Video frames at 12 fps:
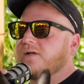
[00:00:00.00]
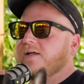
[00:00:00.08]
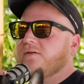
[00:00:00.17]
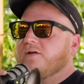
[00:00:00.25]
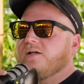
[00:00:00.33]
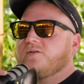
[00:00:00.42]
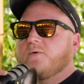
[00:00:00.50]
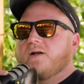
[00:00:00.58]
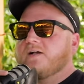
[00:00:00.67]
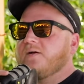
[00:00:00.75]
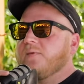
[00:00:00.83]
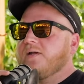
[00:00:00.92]
And they're like, "Do you
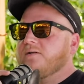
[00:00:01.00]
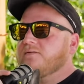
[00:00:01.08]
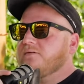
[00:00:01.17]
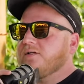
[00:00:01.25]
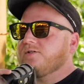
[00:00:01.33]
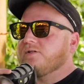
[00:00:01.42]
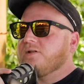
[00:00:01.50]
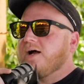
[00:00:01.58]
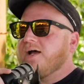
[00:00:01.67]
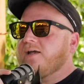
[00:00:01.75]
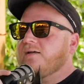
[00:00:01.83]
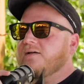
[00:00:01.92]
want to come in in
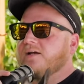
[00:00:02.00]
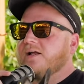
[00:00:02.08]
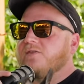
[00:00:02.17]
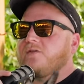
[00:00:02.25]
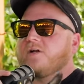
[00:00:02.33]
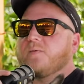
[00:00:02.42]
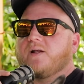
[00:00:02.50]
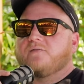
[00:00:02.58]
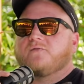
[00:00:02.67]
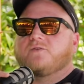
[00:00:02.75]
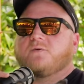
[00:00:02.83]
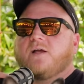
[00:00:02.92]
July?" And I thought
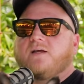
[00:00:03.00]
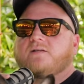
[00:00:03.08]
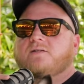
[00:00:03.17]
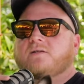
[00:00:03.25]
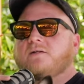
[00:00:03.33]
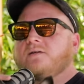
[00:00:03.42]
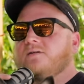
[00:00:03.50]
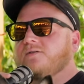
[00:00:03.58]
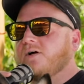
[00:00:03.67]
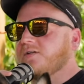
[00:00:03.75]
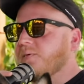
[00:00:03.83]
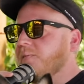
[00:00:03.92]
about it for two days,
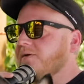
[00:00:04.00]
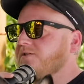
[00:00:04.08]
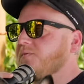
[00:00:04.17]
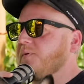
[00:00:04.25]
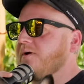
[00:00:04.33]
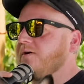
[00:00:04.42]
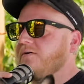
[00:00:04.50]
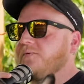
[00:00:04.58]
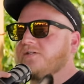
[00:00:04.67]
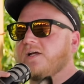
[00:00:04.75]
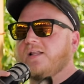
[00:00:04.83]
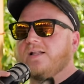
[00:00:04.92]
talked to my business partner,
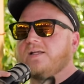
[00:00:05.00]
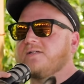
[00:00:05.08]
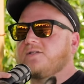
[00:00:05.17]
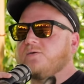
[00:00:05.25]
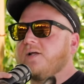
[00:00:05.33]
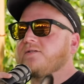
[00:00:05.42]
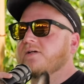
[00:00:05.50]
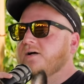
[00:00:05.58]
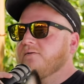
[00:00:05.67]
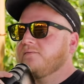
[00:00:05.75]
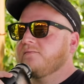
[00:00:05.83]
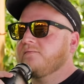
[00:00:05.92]
and we signed the lease two days
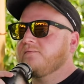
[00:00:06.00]
ago